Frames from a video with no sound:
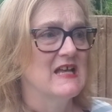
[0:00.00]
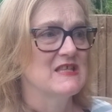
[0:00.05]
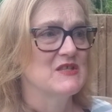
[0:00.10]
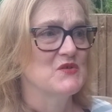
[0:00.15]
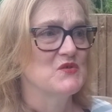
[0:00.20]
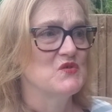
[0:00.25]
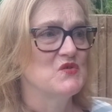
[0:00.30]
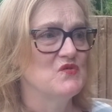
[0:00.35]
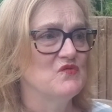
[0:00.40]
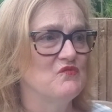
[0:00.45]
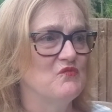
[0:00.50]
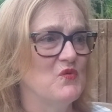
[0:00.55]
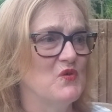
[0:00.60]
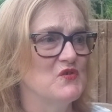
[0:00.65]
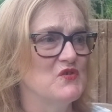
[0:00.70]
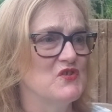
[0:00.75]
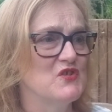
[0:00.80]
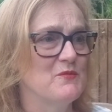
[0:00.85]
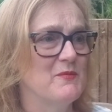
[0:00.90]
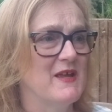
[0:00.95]
I sort of
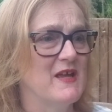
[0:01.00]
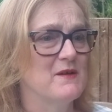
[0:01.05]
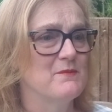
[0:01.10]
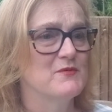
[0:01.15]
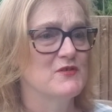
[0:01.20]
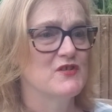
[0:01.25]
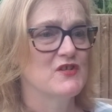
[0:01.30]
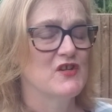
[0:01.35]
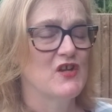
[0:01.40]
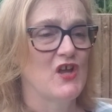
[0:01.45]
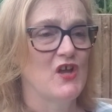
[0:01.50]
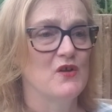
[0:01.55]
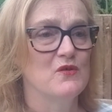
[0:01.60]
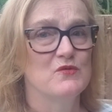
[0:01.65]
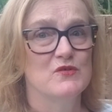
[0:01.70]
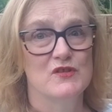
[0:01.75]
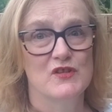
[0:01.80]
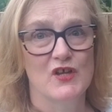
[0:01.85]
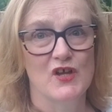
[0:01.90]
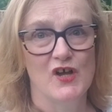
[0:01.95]
want to be able to go
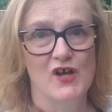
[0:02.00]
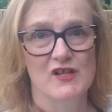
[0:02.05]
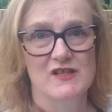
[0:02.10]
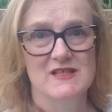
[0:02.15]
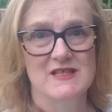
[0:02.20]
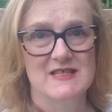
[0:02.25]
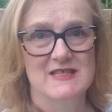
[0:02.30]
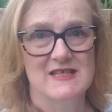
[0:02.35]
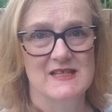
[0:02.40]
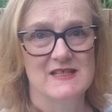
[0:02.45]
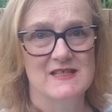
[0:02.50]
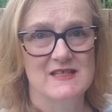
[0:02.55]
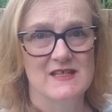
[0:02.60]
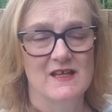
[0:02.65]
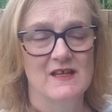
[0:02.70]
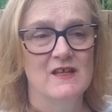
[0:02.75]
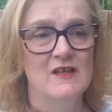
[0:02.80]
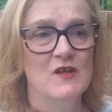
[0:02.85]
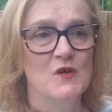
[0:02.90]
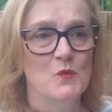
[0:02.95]
to the garden
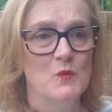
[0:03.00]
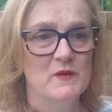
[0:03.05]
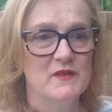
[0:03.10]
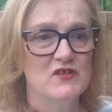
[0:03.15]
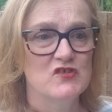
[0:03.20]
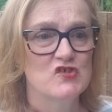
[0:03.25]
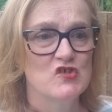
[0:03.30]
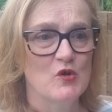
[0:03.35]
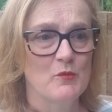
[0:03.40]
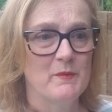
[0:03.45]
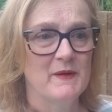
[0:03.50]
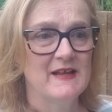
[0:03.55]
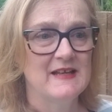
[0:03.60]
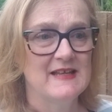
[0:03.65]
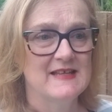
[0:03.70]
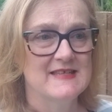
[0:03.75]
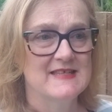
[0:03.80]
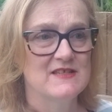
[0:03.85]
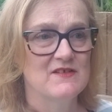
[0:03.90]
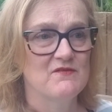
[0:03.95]
centre with a shopping
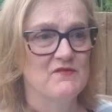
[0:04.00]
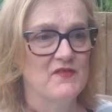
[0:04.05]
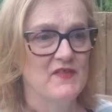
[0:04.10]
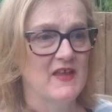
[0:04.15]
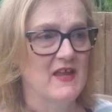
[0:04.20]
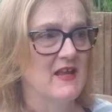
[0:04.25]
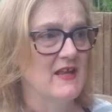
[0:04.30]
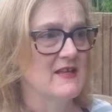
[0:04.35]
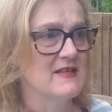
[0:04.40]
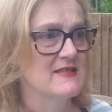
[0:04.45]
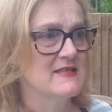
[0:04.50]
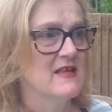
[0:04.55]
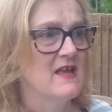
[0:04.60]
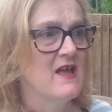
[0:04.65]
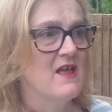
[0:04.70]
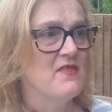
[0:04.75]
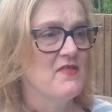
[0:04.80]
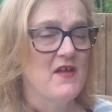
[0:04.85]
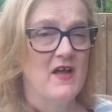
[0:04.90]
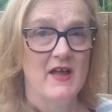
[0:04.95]
list of
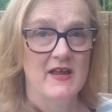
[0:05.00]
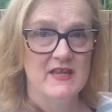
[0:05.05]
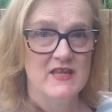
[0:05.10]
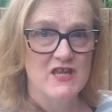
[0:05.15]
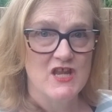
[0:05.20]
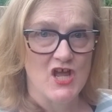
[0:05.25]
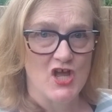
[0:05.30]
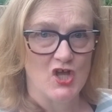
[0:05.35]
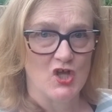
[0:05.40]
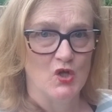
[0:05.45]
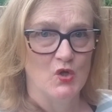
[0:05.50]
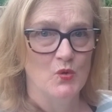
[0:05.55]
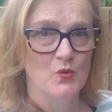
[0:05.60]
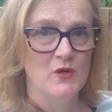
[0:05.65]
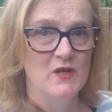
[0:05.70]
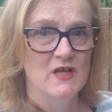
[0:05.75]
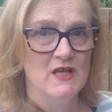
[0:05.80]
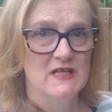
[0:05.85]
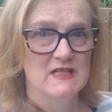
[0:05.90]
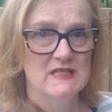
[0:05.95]
things that I know are
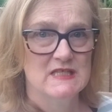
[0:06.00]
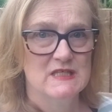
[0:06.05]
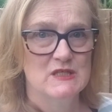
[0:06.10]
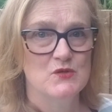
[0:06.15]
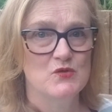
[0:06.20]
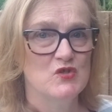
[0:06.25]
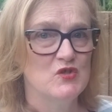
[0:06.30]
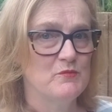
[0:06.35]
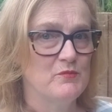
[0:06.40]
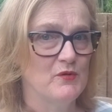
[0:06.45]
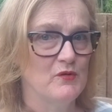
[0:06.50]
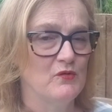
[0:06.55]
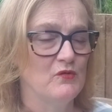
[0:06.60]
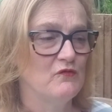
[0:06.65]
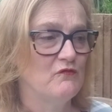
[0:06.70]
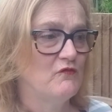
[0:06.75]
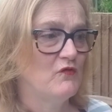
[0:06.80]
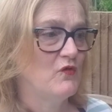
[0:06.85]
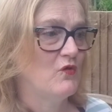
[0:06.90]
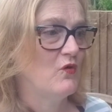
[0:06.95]

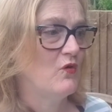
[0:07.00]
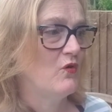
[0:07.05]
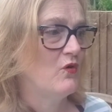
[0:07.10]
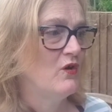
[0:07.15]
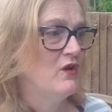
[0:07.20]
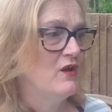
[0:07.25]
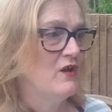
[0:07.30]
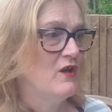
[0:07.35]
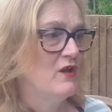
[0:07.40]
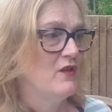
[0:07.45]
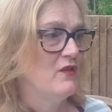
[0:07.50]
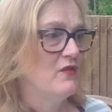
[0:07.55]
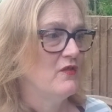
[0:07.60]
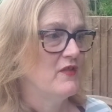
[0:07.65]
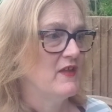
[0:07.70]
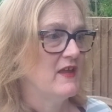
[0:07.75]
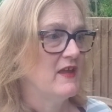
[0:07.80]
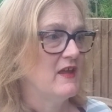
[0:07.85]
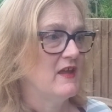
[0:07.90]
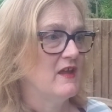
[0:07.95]
suitable for
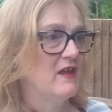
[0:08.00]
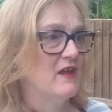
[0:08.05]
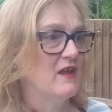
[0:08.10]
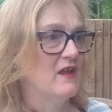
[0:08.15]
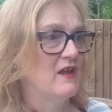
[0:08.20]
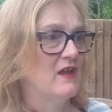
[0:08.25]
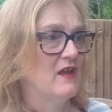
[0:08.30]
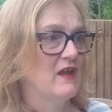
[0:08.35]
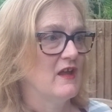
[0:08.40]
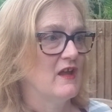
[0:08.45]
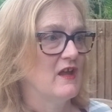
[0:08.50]
the